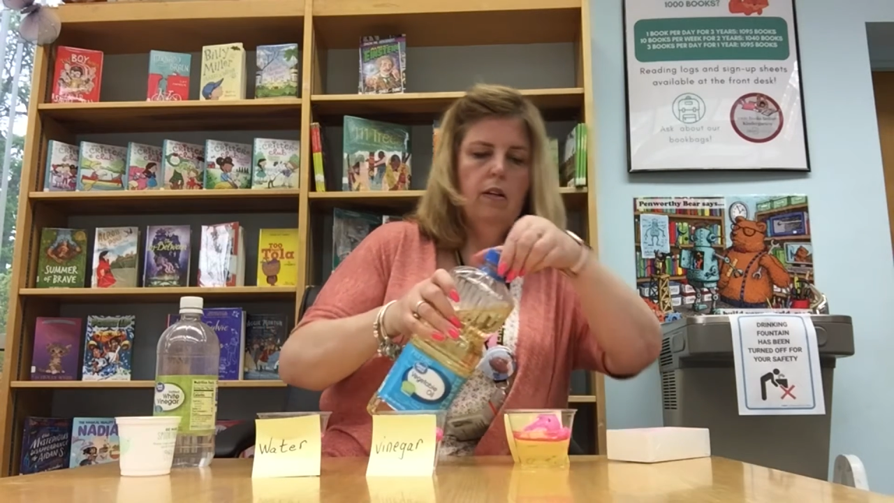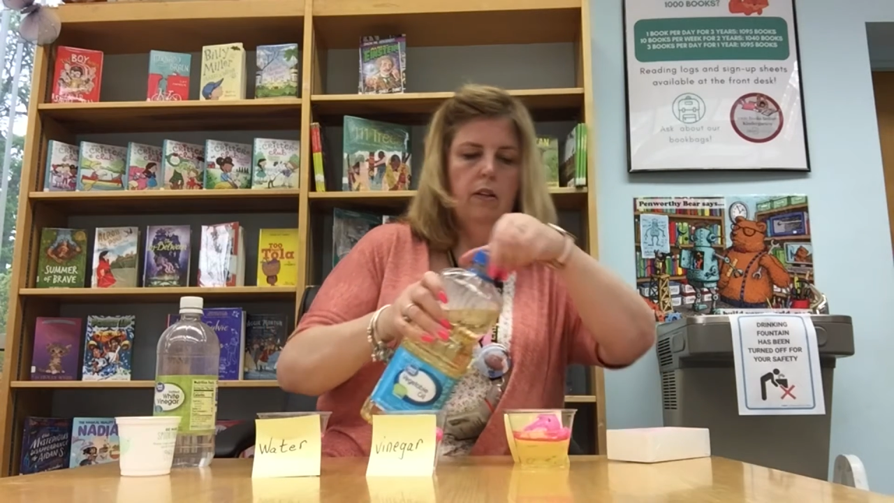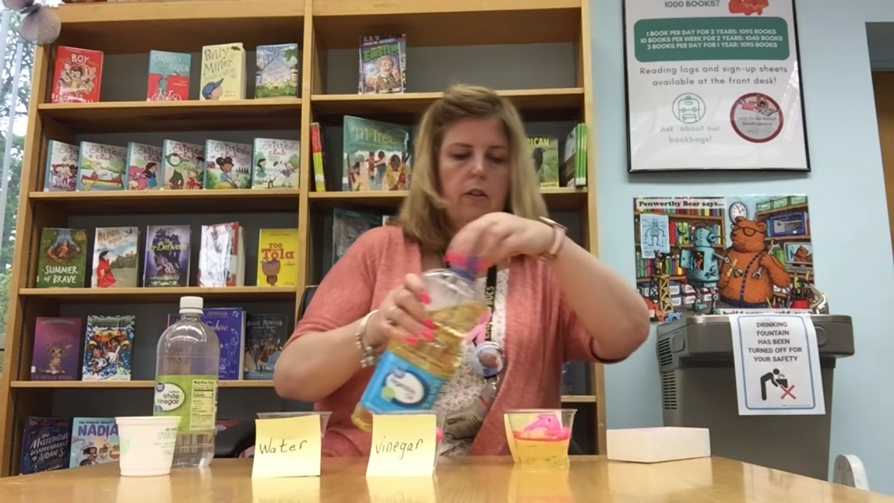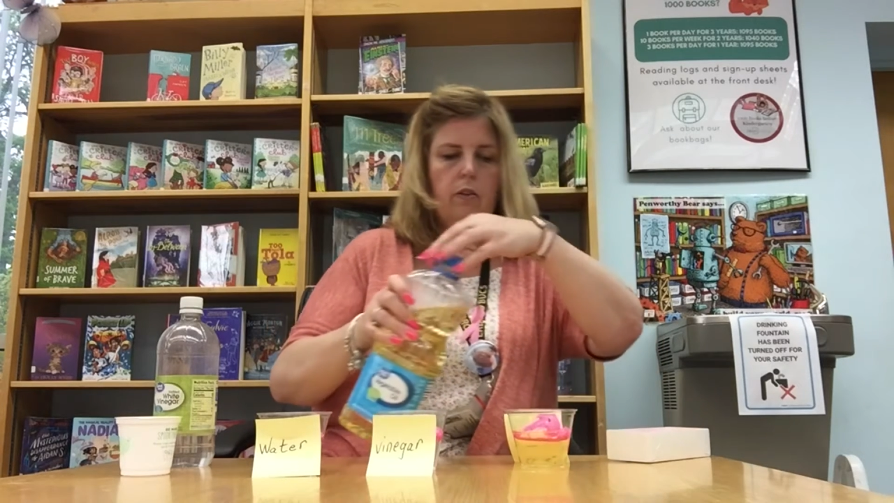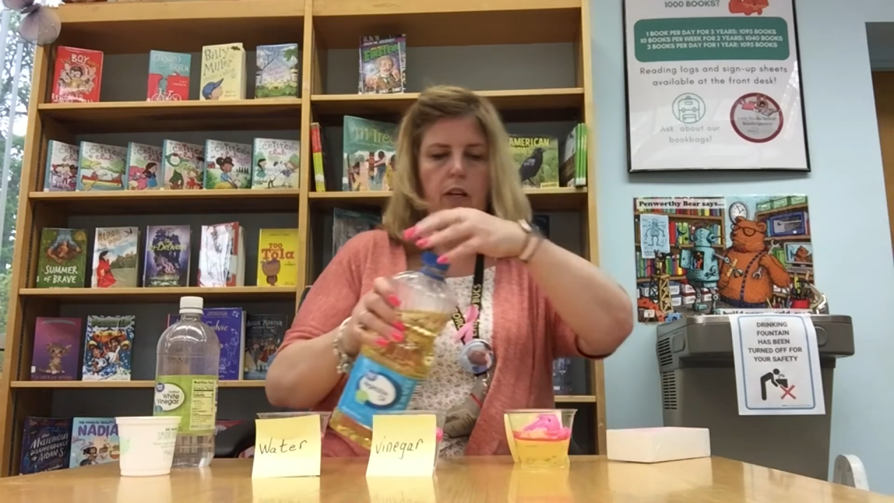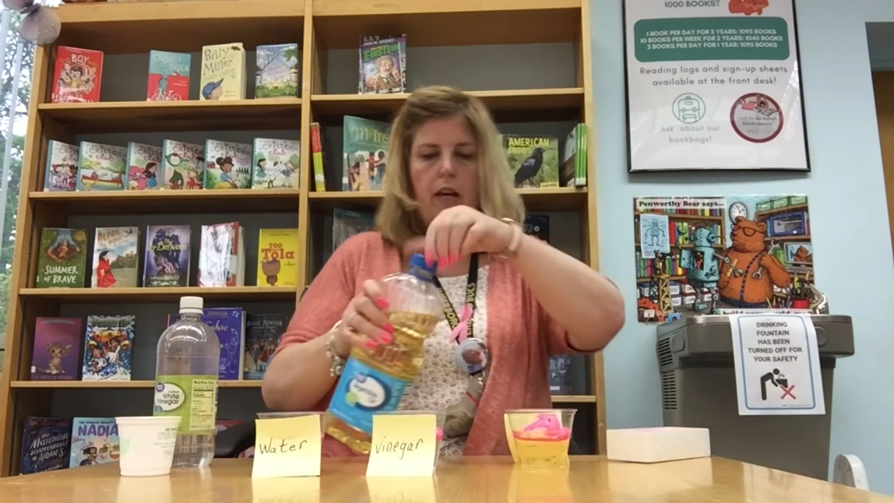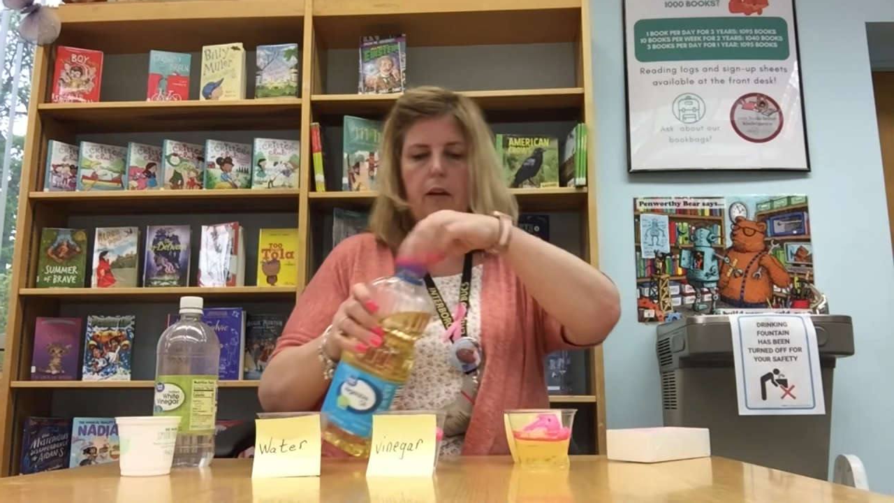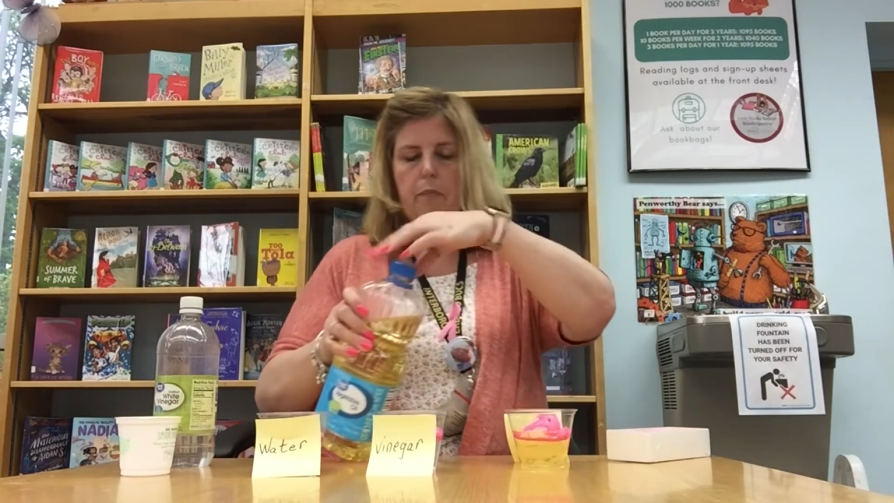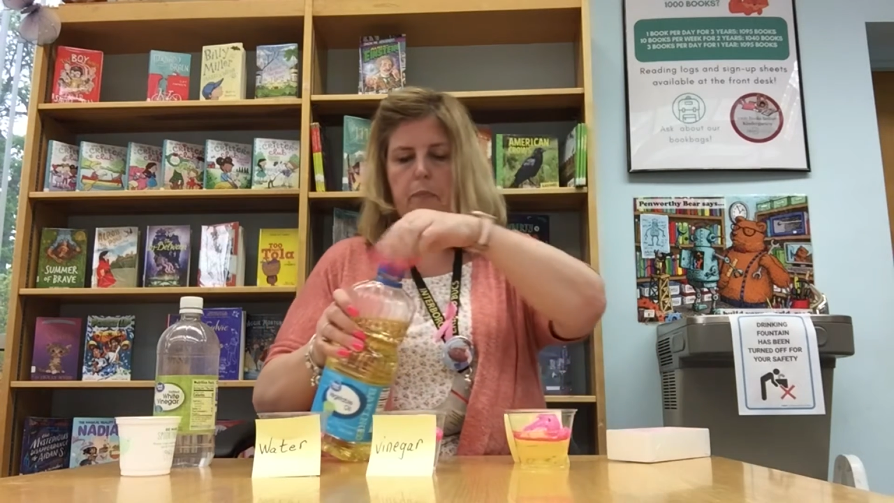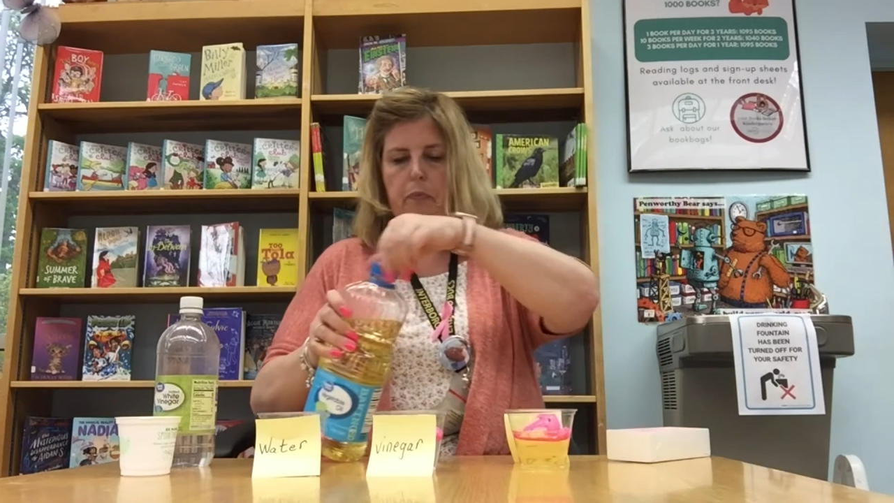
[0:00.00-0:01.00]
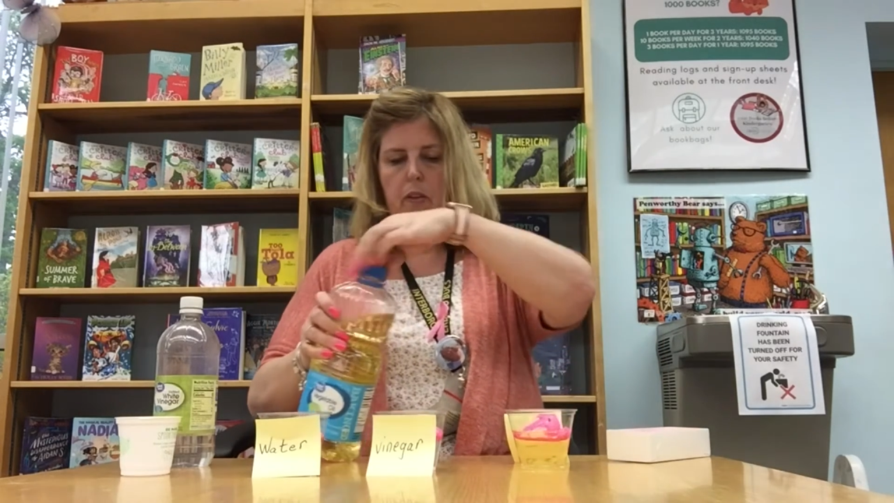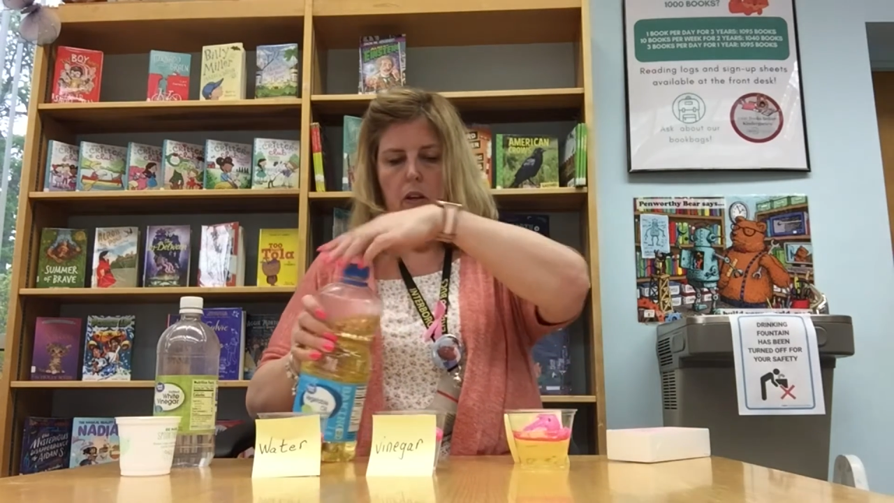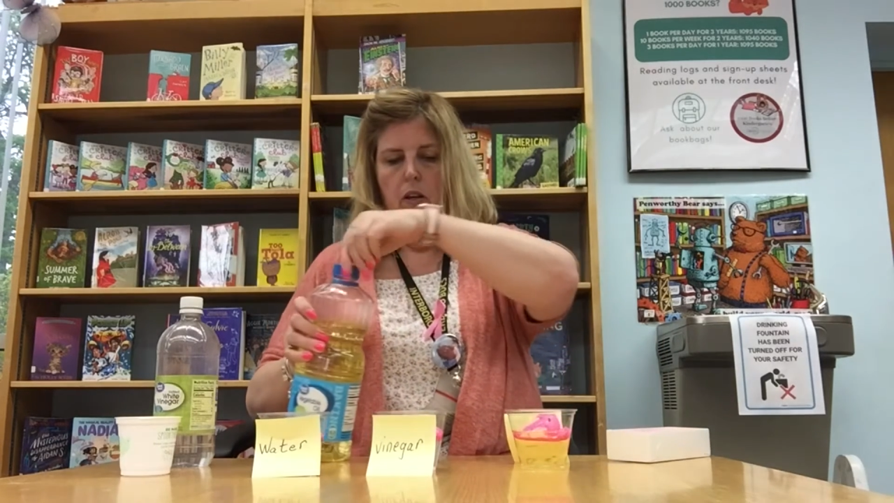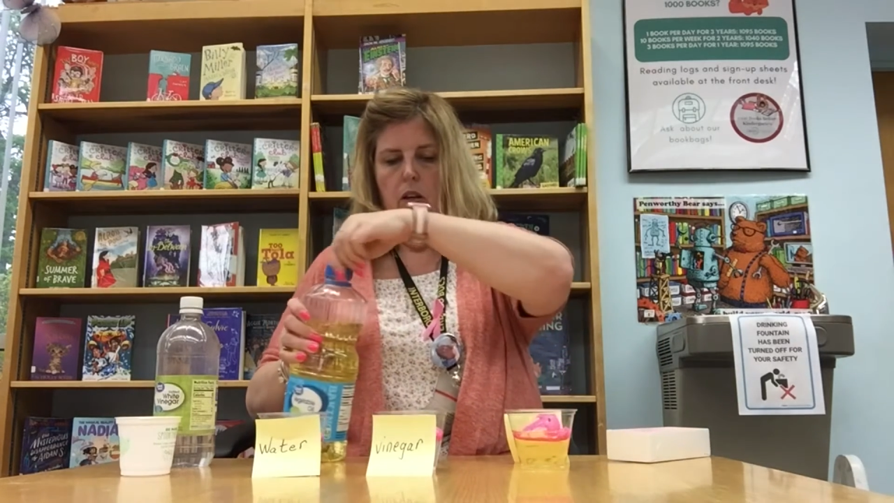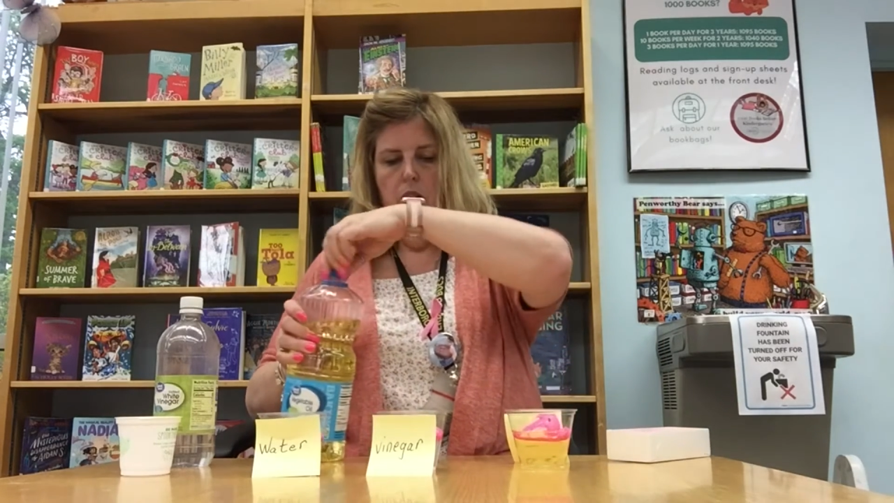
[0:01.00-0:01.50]
Okay,
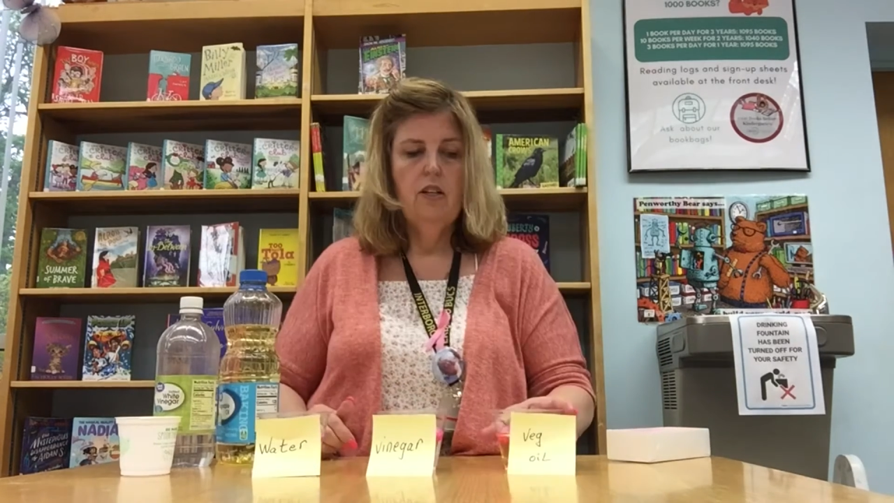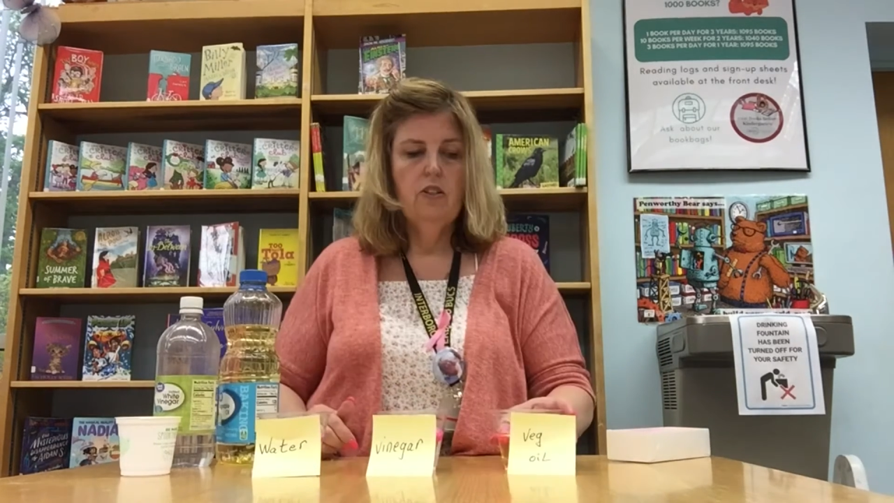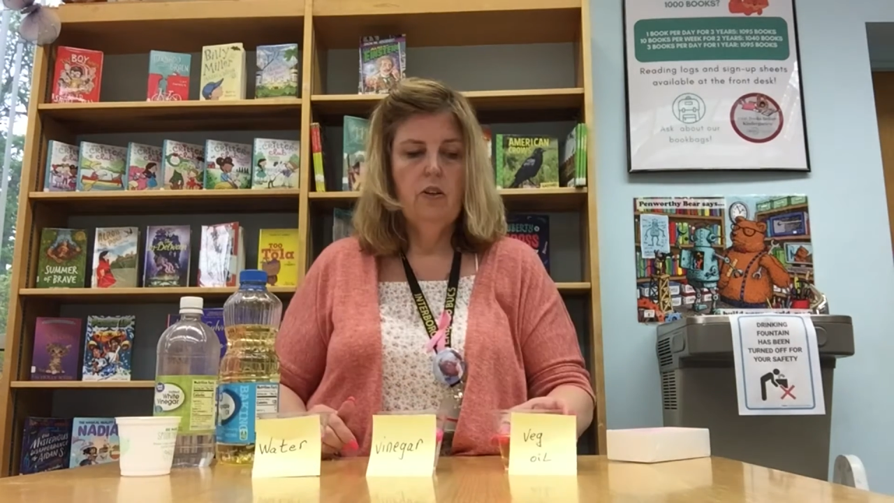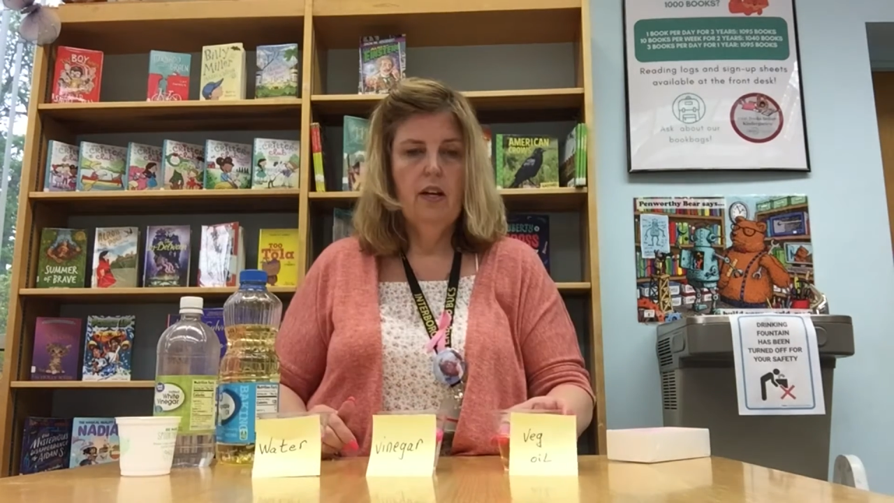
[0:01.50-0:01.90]
so